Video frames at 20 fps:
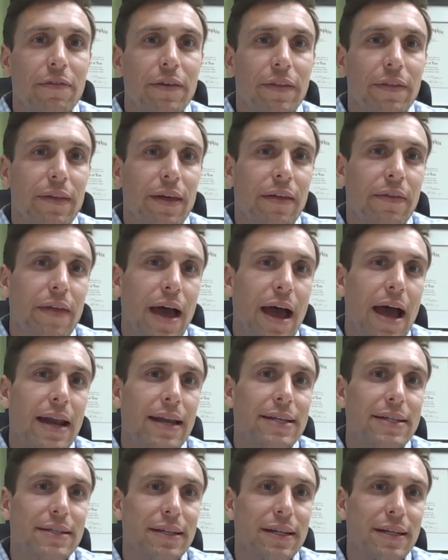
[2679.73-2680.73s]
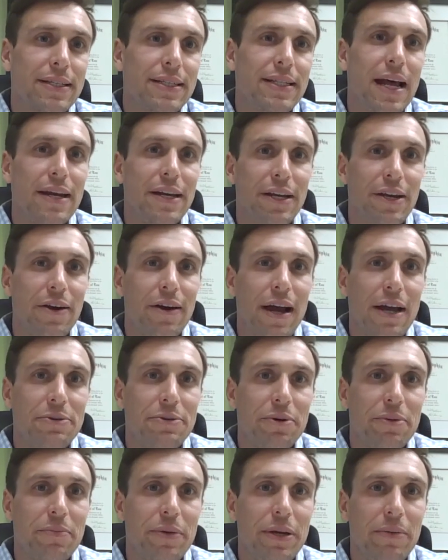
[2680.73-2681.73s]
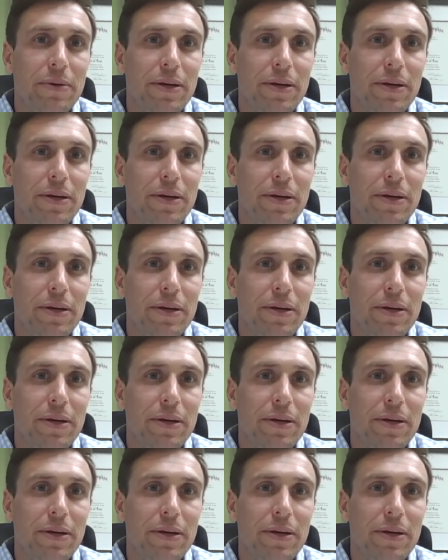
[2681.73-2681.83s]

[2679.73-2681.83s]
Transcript: and that is extending your H-1B